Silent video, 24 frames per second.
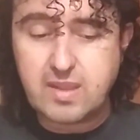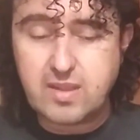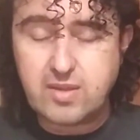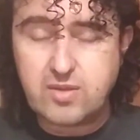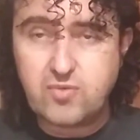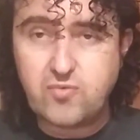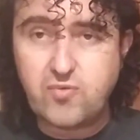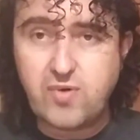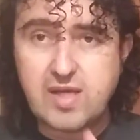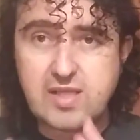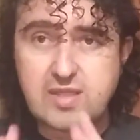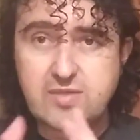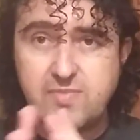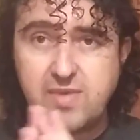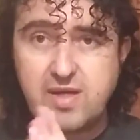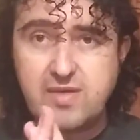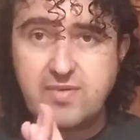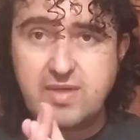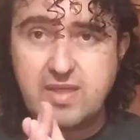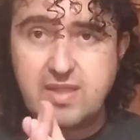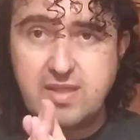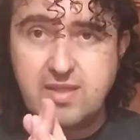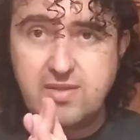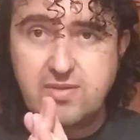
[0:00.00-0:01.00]
watch my
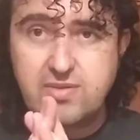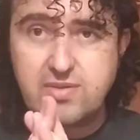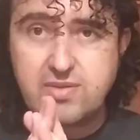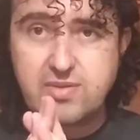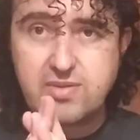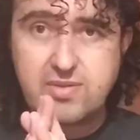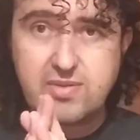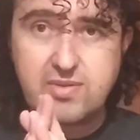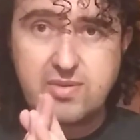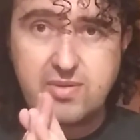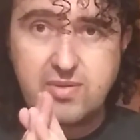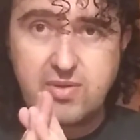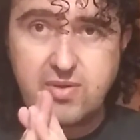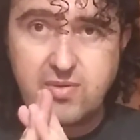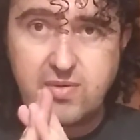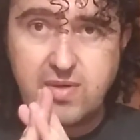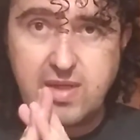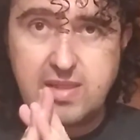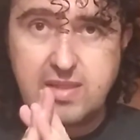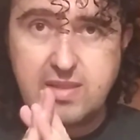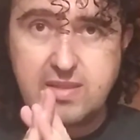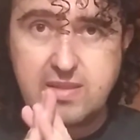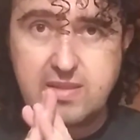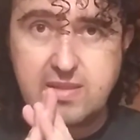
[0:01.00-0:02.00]
videos. All
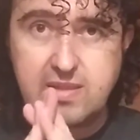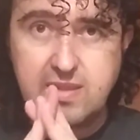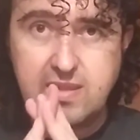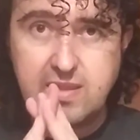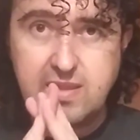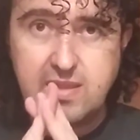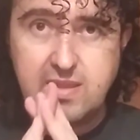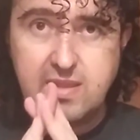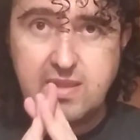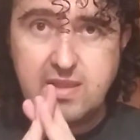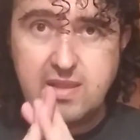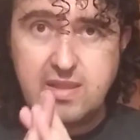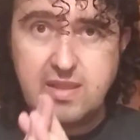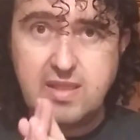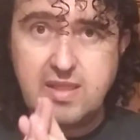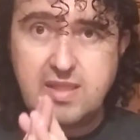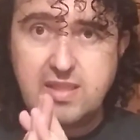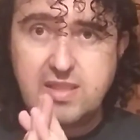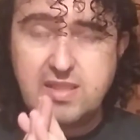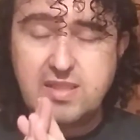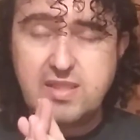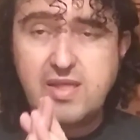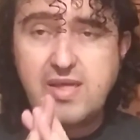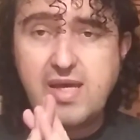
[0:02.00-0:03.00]
right. This
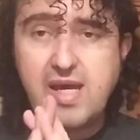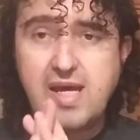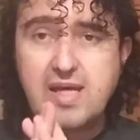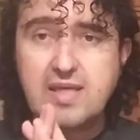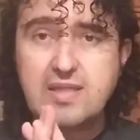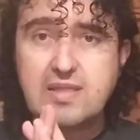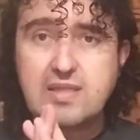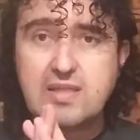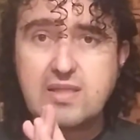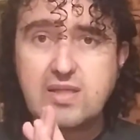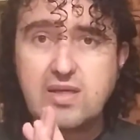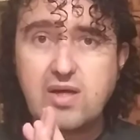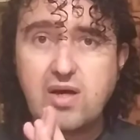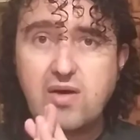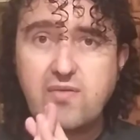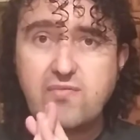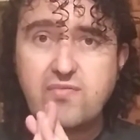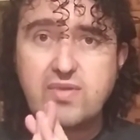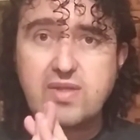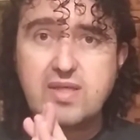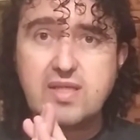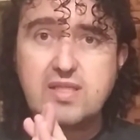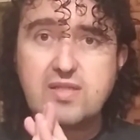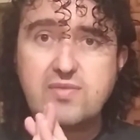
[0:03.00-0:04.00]
is the end of
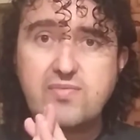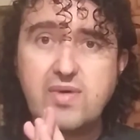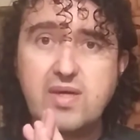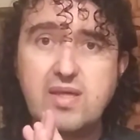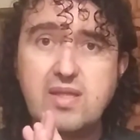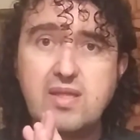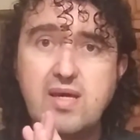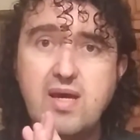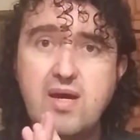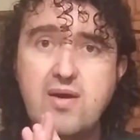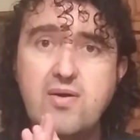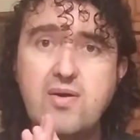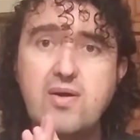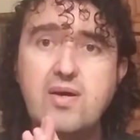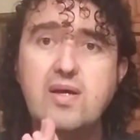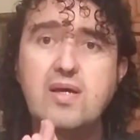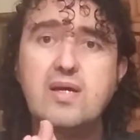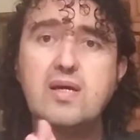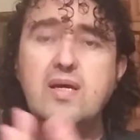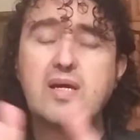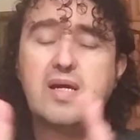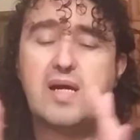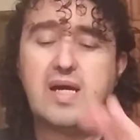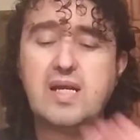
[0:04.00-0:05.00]
this video,
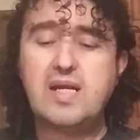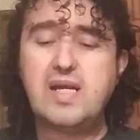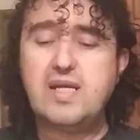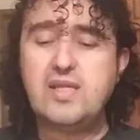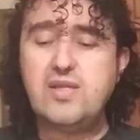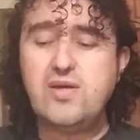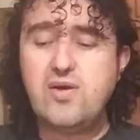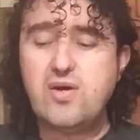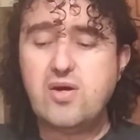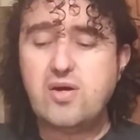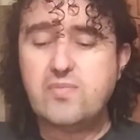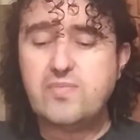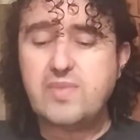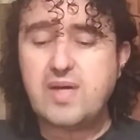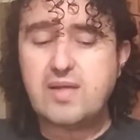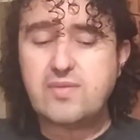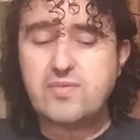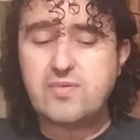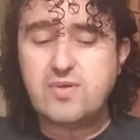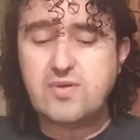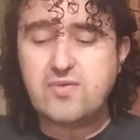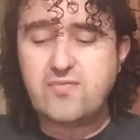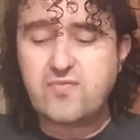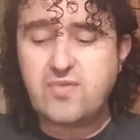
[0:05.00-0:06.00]
and I do hope
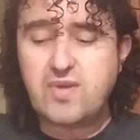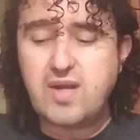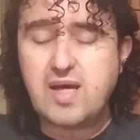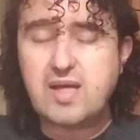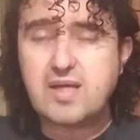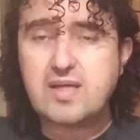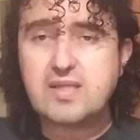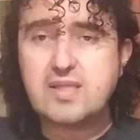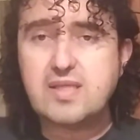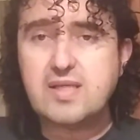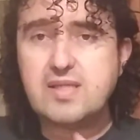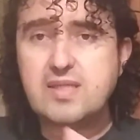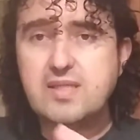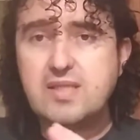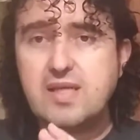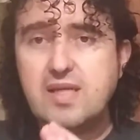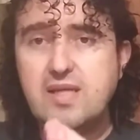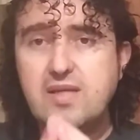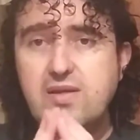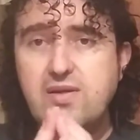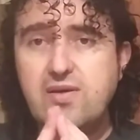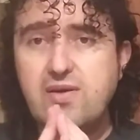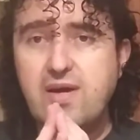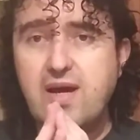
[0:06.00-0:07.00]
that you've liked it. If
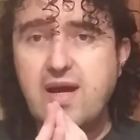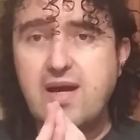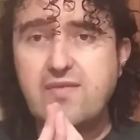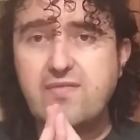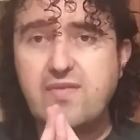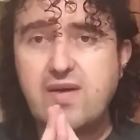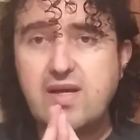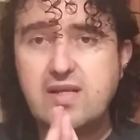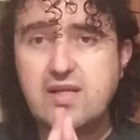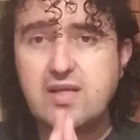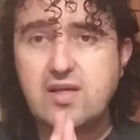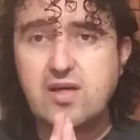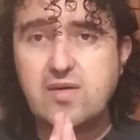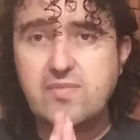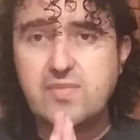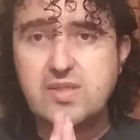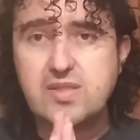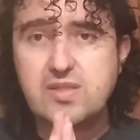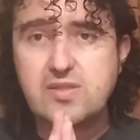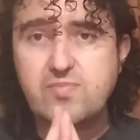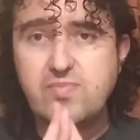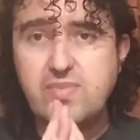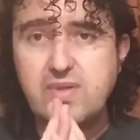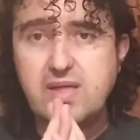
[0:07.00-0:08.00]
you have any
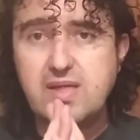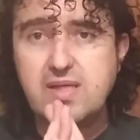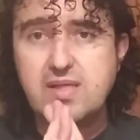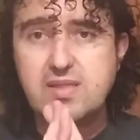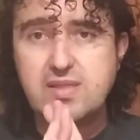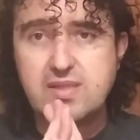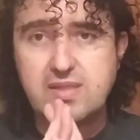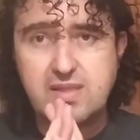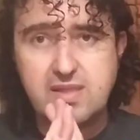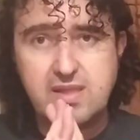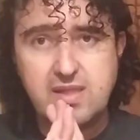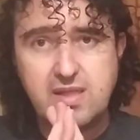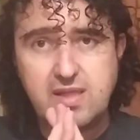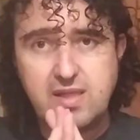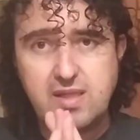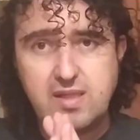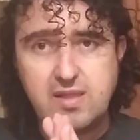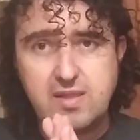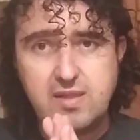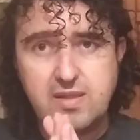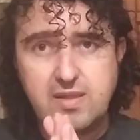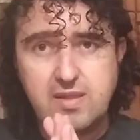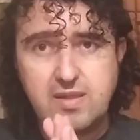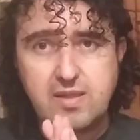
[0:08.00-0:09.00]
comments, please
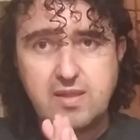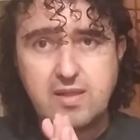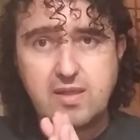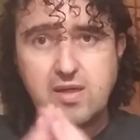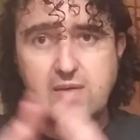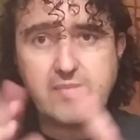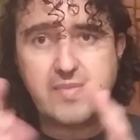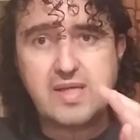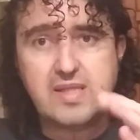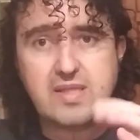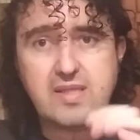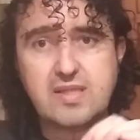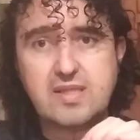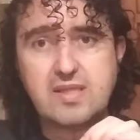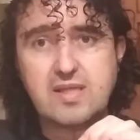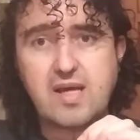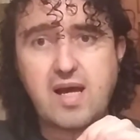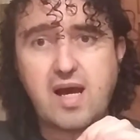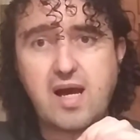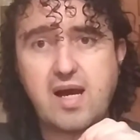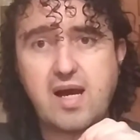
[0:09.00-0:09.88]
comment it